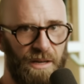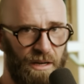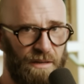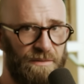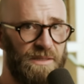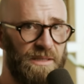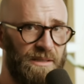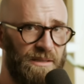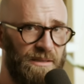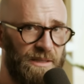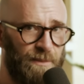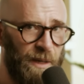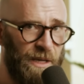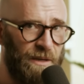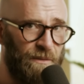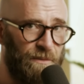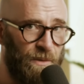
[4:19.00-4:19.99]
After
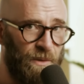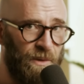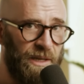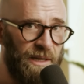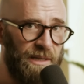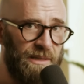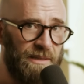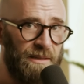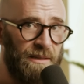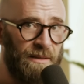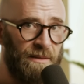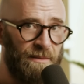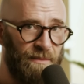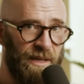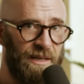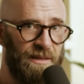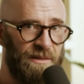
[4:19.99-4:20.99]
spending 4 years
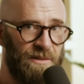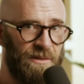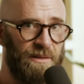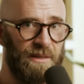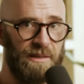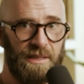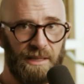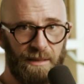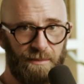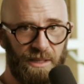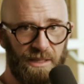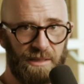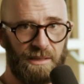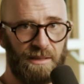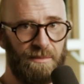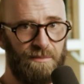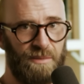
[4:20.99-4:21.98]
making sure that
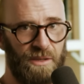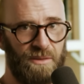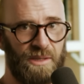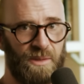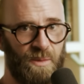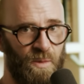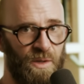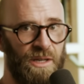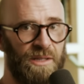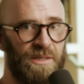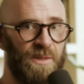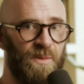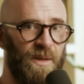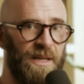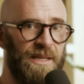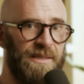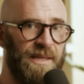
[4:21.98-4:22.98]
Ticketmaster computers worked
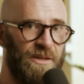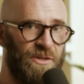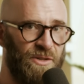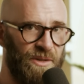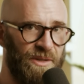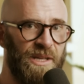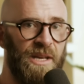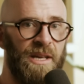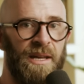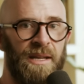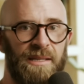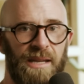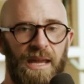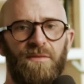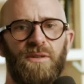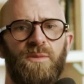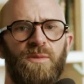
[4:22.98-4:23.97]
as well as they should,
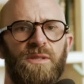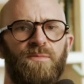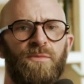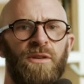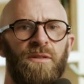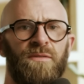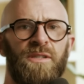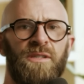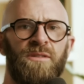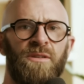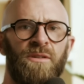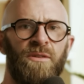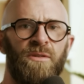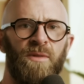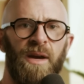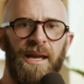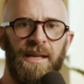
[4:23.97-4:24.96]
Davis was moved
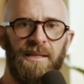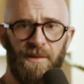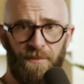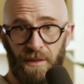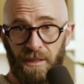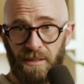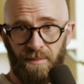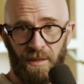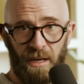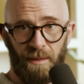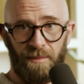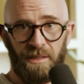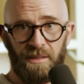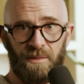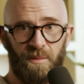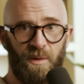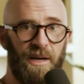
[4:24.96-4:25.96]
to a different
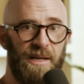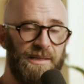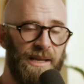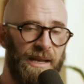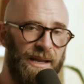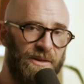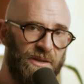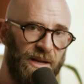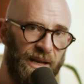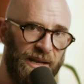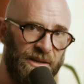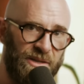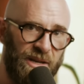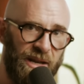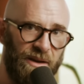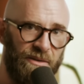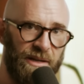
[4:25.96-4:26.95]
department where his electrical
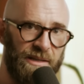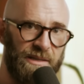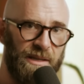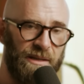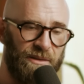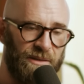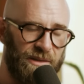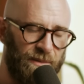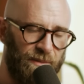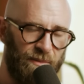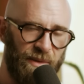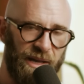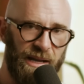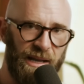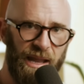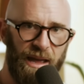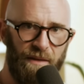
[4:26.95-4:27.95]
engineering skills could be
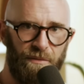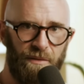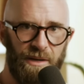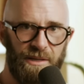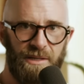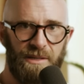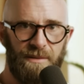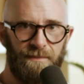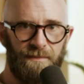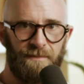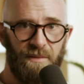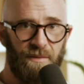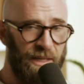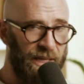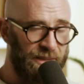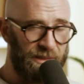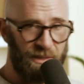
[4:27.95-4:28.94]
better leveraged.
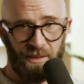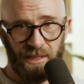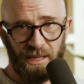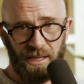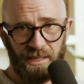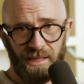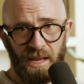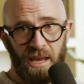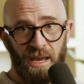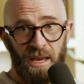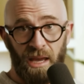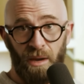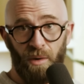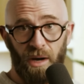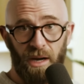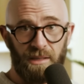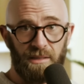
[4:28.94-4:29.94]
For the next 2 years,
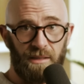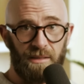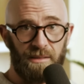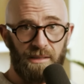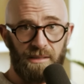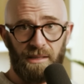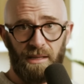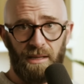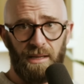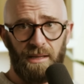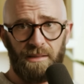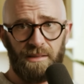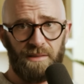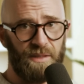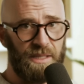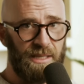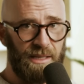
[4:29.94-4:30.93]
he worked on
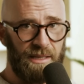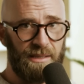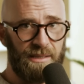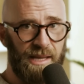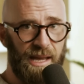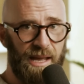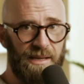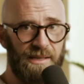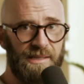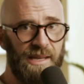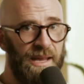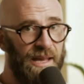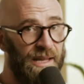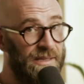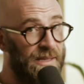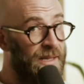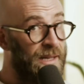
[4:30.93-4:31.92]
designs for ticket scanners
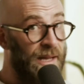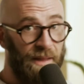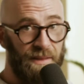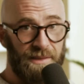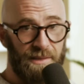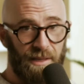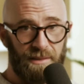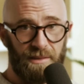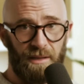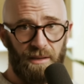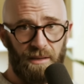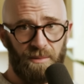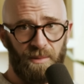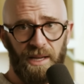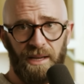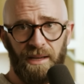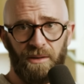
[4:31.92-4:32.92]
and other such
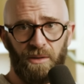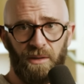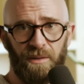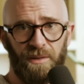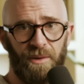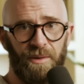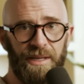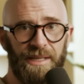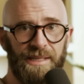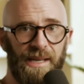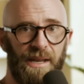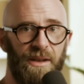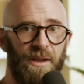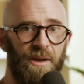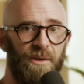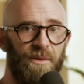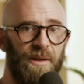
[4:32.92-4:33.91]
hardware, although it is
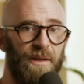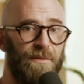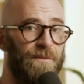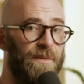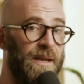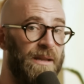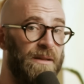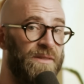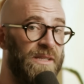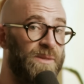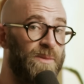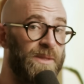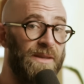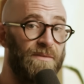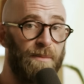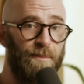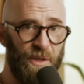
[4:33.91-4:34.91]
unknown if any of this
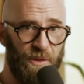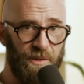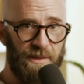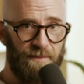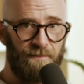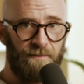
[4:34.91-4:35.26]
was ever built.